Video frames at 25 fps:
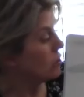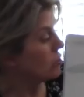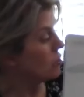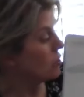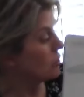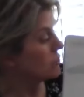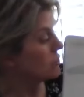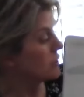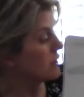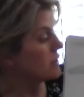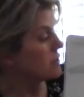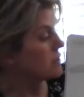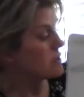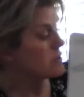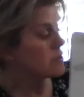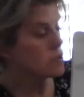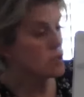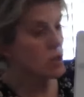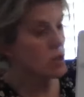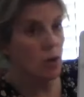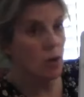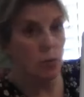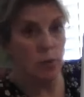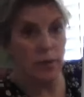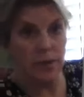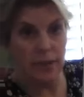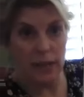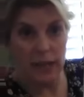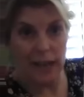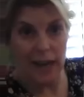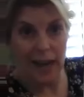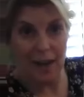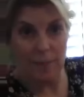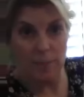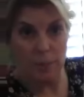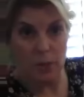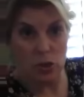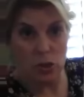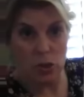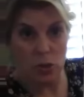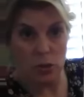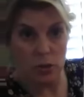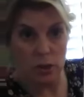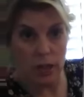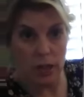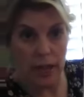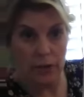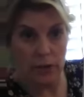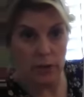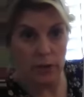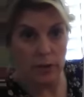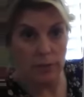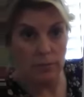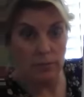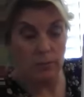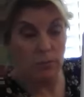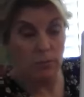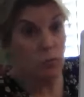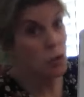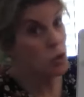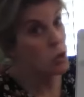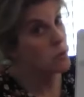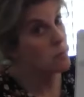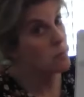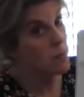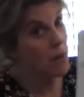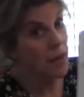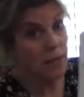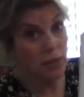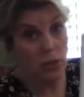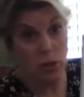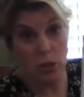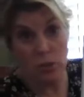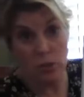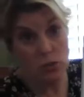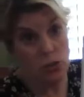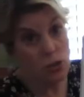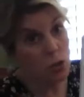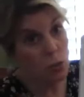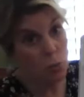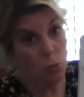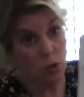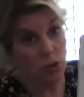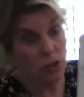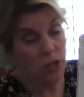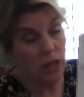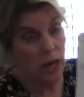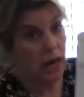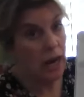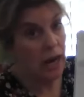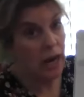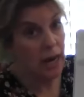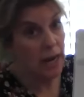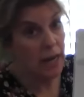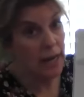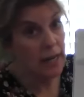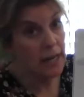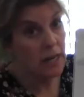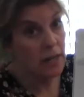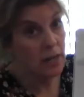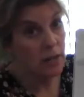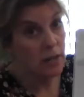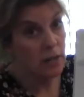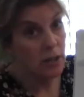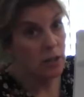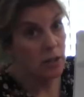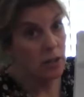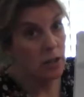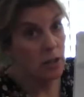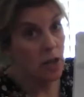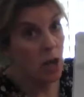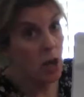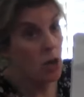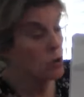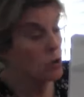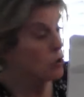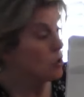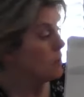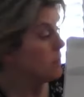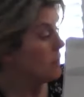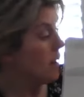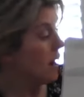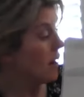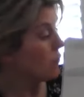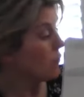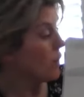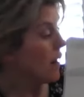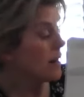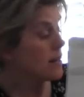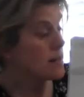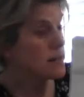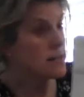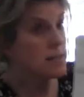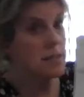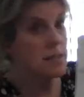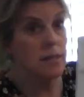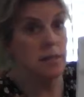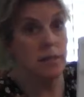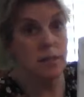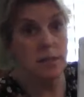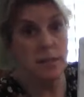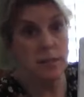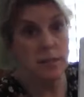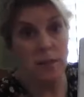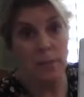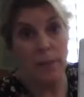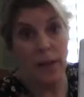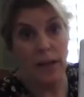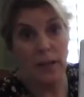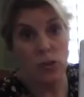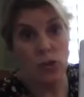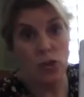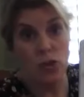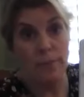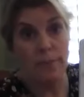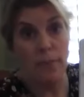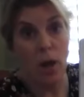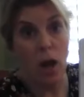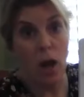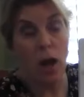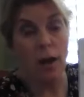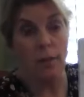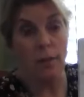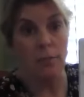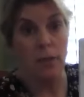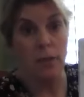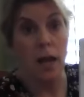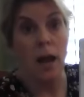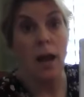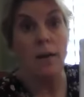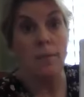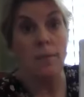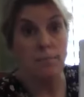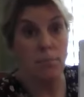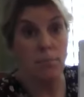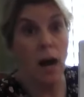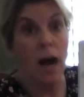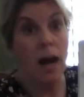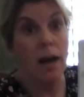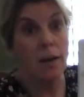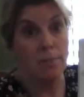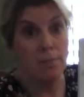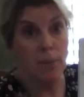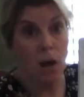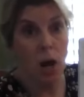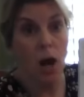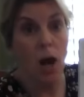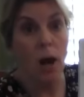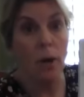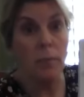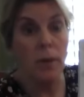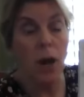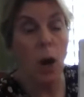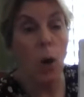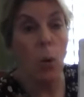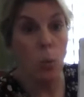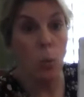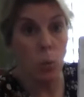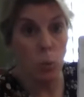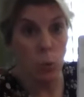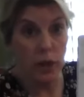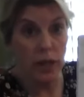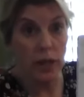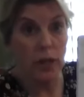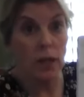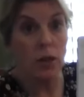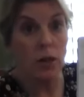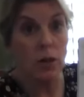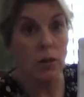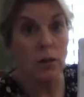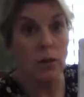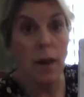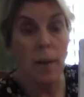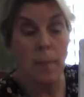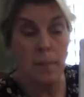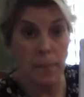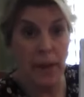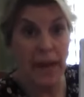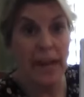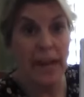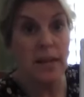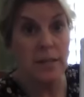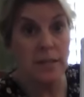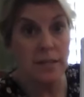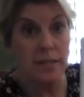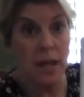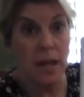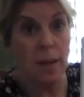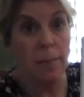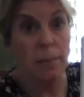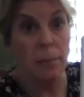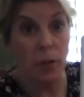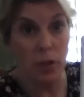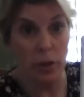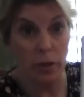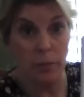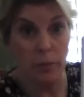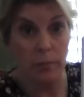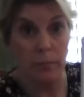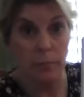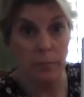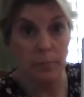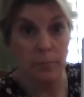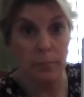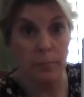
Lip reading: You'll need to start with a capital letter. You might use the word I. You might write a sentence about your mom. My mom will make supper.